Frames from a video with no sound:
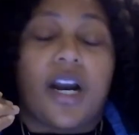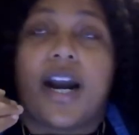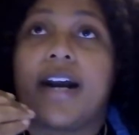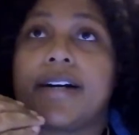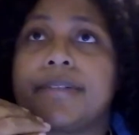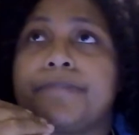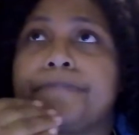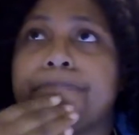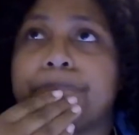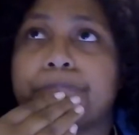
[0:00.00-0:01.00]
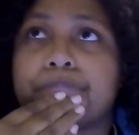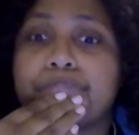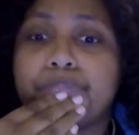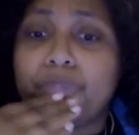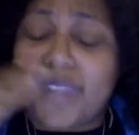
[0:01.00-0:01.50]

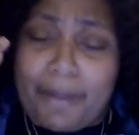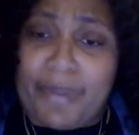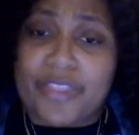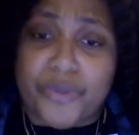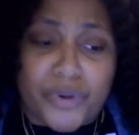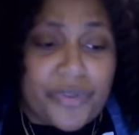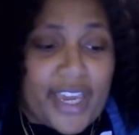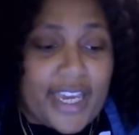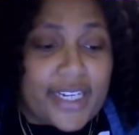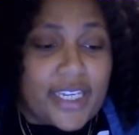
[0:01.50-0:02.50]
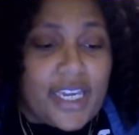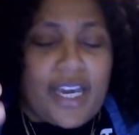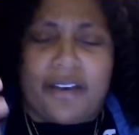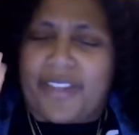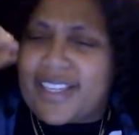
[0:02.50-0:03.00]
been through that.
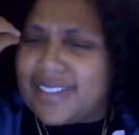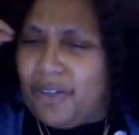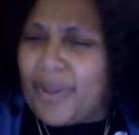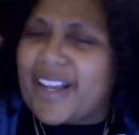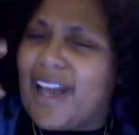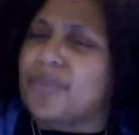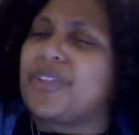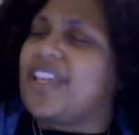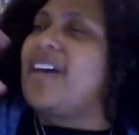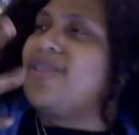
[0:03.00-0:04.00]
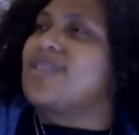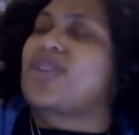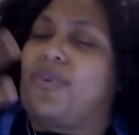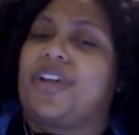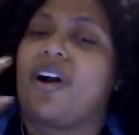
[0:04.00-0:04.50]
Of like, oh my God, what the hell is
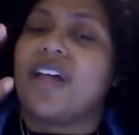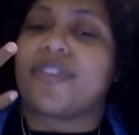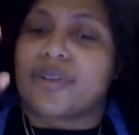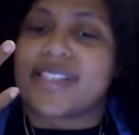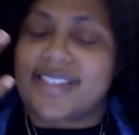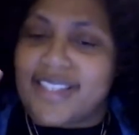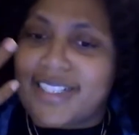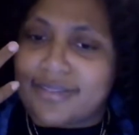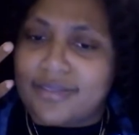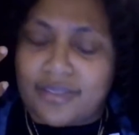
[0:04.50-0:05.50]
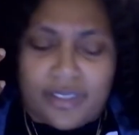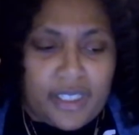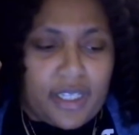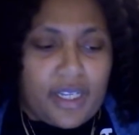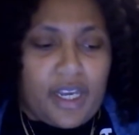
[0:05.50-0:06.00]
going on? There's this sudden
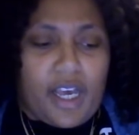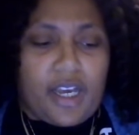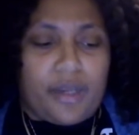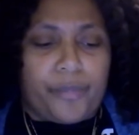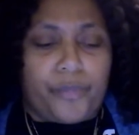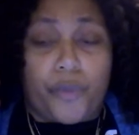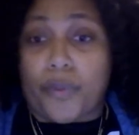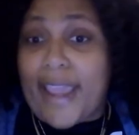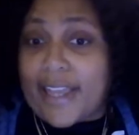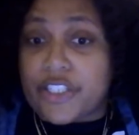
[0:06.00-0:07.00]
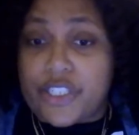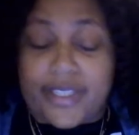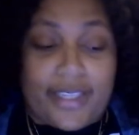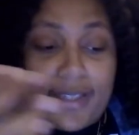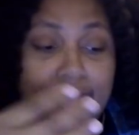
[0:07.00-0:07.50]
reaction to
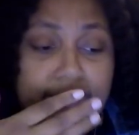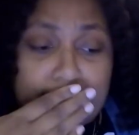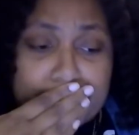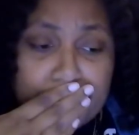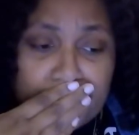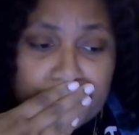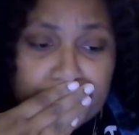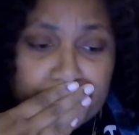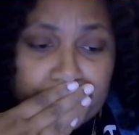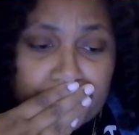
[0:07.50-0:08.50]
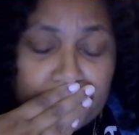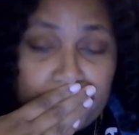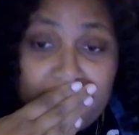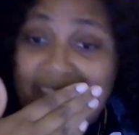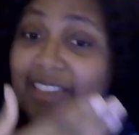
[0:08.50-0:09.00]
things.
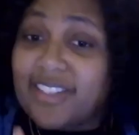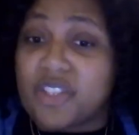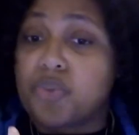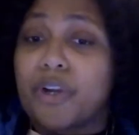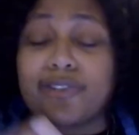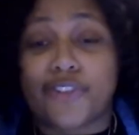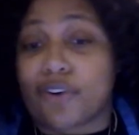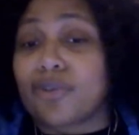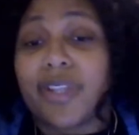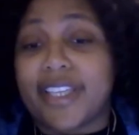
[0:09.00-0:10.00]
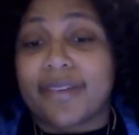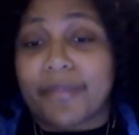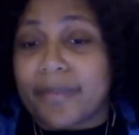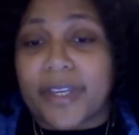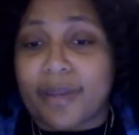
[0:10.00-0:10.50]
This is where journaling
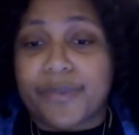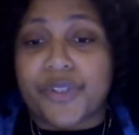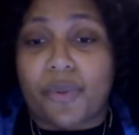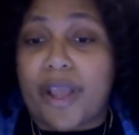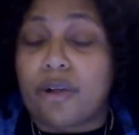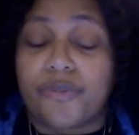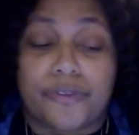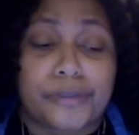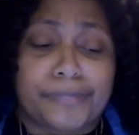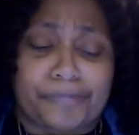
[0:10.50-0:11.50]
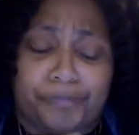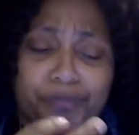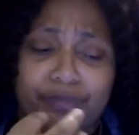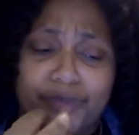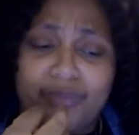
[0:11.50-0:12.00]
becomes so helpful
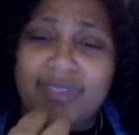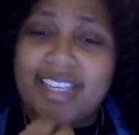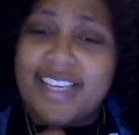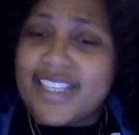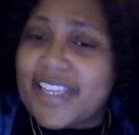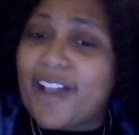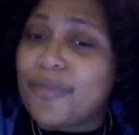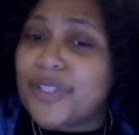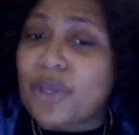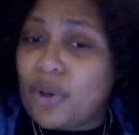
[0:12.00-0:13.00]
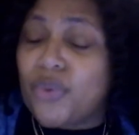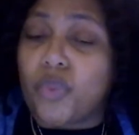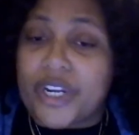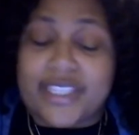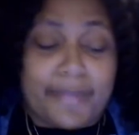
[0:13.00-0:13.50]
to helping to own what is